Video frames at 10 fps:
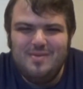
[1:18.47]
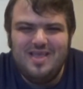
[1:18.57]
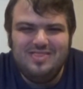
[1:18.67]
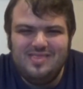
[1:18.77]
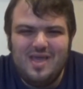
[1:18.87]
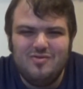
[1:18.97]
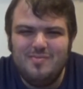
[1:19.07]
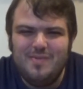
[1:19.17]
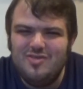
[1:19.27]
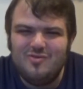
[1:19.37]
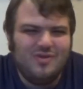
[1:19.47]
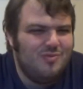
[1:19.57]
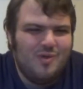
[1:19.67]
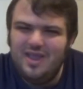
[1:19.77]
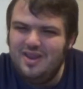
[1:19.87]
and I think that was a major
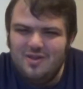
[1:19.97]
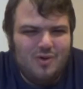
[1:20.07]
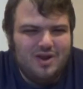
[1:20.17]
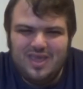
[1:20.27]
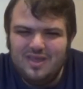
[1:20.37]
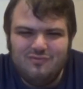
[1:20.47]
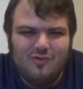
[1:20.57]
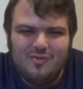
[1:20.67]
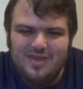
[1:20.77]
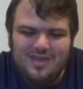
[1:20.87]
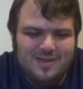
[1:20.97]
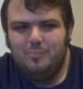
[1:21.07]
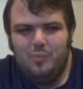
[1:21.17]
reason why he didn't want to get it for me.